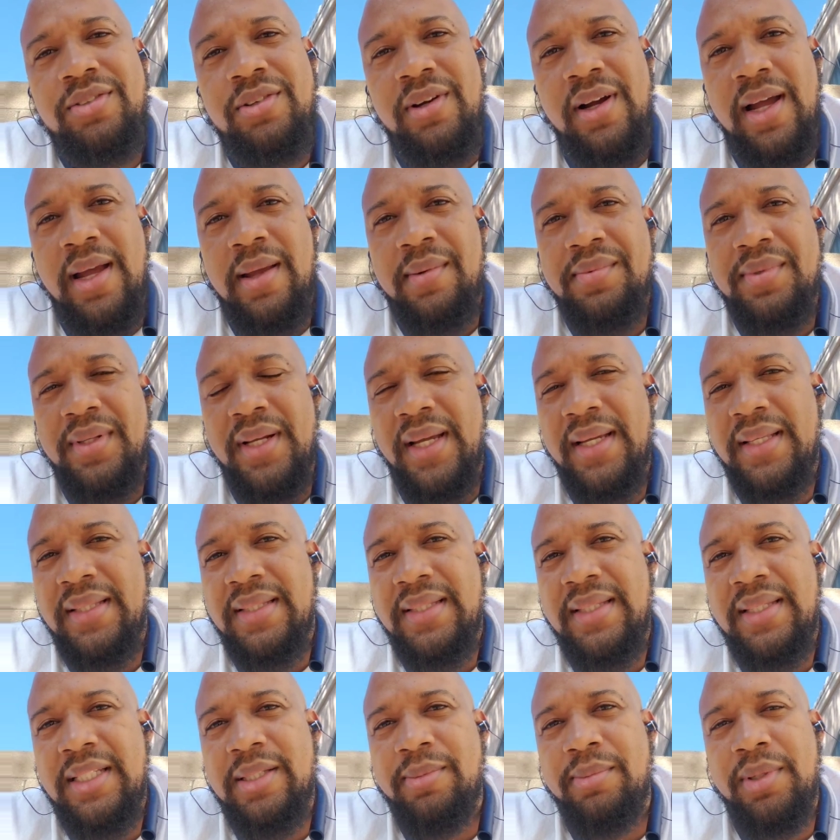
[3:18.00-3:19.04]
crimes like
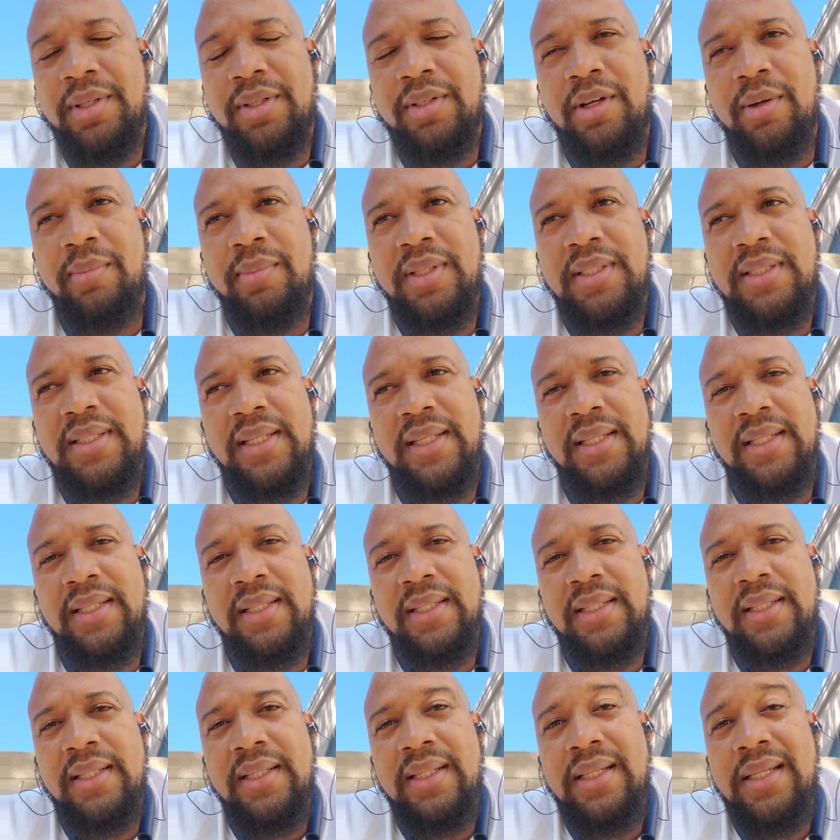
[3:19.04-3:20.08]
these being committed,
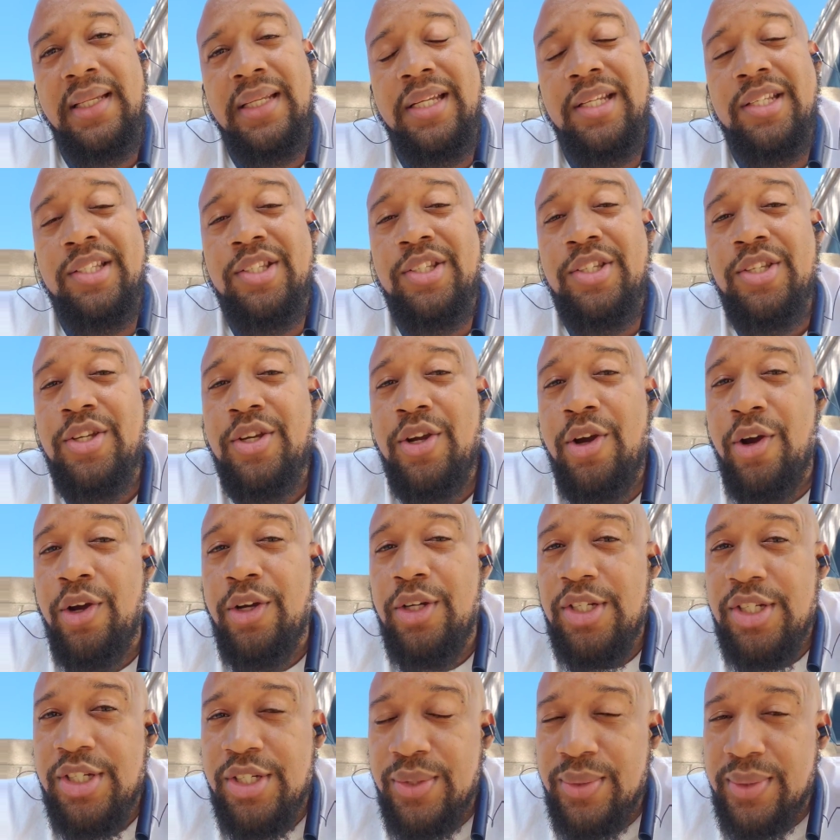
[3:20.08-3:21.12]
it is
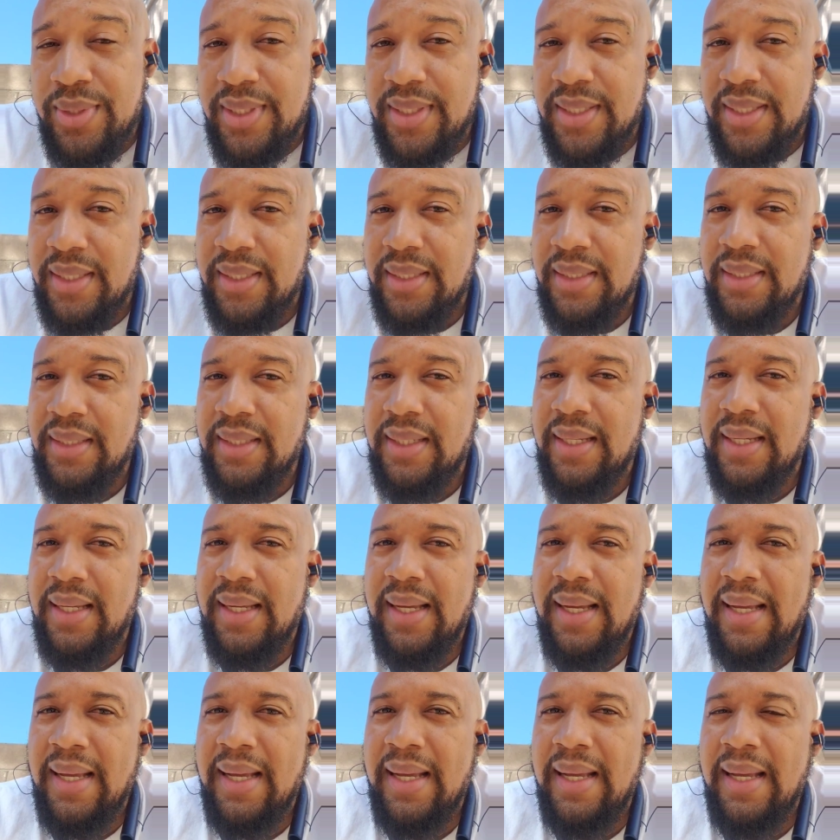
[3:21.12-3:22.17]
your duty
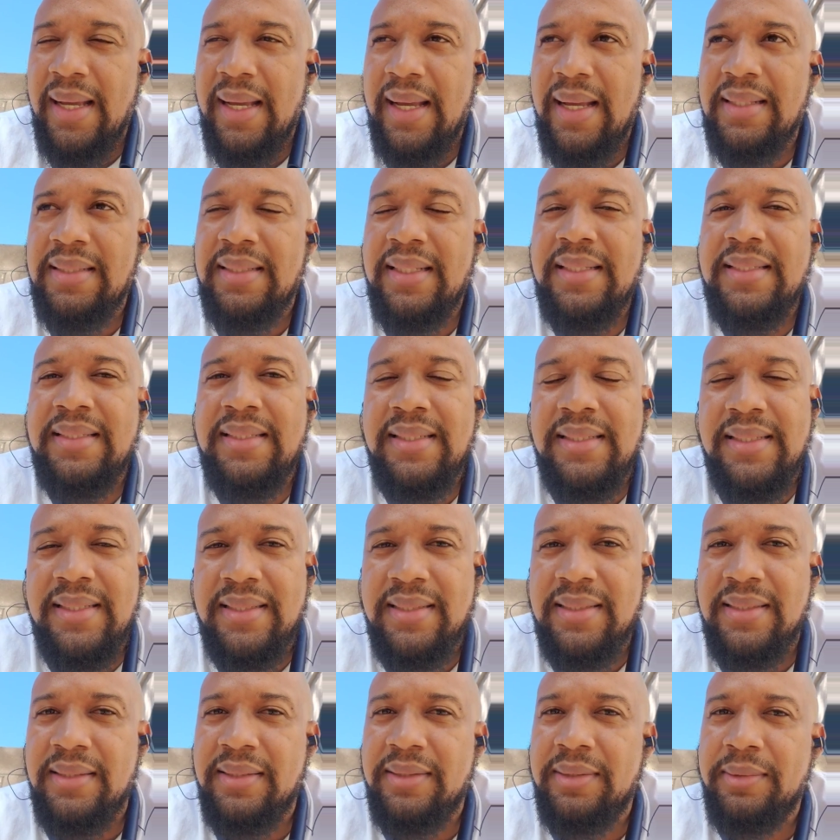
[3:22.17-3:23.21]
as a
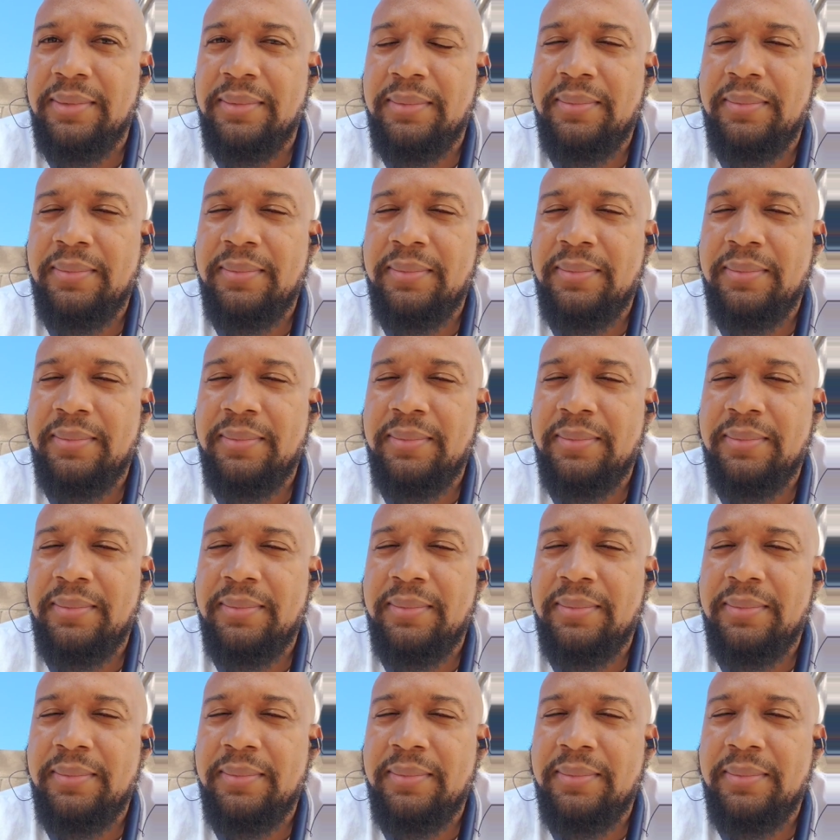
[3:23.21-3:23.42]
citizen